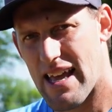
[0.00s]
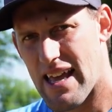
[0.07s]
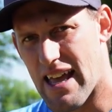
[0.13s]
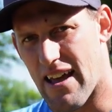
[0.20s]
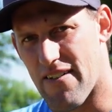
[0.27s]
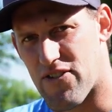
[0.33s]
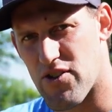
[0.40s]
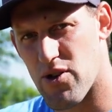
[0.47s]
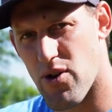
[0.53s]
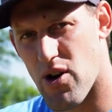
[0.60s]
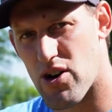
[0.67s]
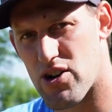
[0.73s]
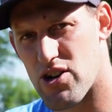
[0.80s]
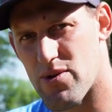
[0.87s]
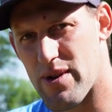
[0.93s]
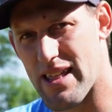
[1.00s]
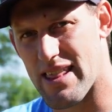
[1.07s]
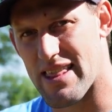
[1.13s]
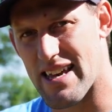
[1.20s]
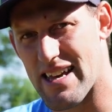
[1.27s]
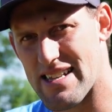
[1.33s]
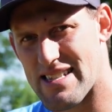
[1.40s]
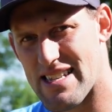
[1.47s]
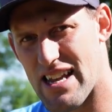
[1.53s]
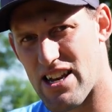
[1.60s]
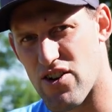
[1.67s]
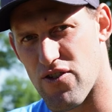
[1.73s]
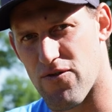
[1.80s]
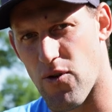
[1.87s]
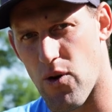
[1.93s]
If you are doing this in
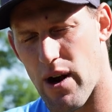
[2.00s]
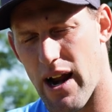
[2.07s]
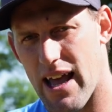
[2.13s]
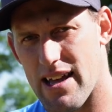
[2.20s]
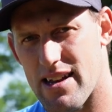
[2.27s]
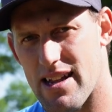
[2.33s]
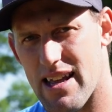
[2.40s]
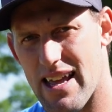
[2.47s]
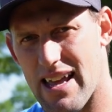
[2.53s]
your forehand,